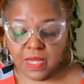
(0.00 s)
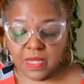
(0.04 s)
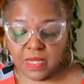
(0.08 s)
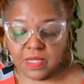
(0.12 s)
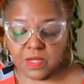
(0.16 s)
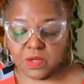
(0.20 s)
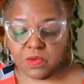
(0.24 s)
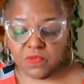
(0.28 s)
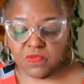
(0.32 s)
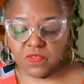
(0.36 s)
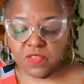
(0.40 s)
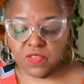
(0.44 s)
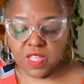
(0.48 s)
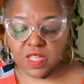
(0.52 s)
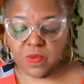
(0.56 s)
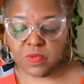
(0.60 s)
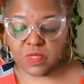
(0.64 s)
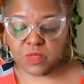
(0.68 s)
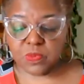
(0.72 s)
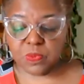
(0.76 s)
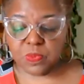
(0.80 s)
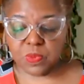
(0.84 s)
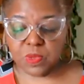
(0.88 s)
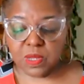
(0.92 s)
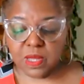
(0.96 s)
Little V
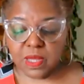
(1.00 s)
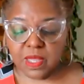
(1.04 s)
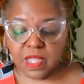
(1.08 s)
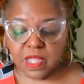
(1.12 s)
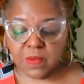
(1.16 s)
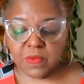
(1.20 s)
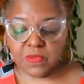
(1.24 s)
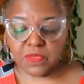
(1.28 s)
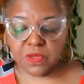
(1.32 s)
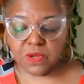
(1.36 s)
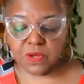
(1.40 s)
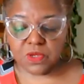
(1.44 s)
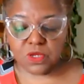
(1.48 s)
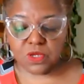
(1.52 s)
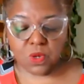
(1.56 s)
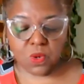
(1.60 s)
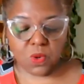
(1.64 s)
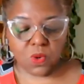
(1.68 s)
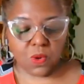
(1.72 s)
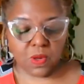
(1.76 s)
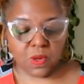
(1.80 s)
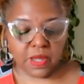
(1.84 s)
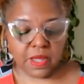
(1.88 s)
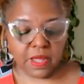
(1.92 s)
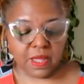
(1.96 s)
was playing with a
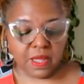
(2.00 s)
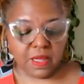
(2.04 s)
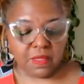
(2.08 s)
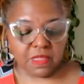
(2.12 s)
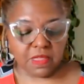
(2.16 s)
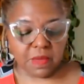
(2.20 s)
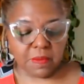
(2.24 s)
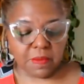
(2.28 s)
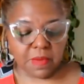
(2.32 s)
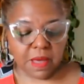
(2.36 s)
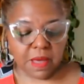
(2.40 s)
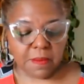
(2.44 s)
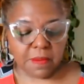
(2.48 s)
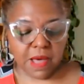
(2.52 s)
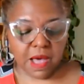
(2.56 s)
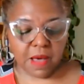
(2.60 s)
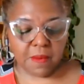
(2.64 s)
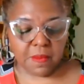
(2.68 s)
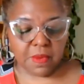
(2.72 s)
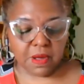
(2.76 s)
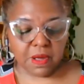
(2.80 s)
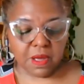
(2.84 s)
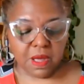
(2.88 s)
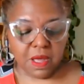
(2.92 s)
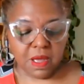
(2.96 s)
toy that my
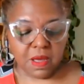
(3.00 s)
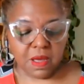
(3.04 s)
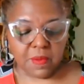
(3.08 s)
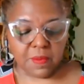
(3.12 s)
mama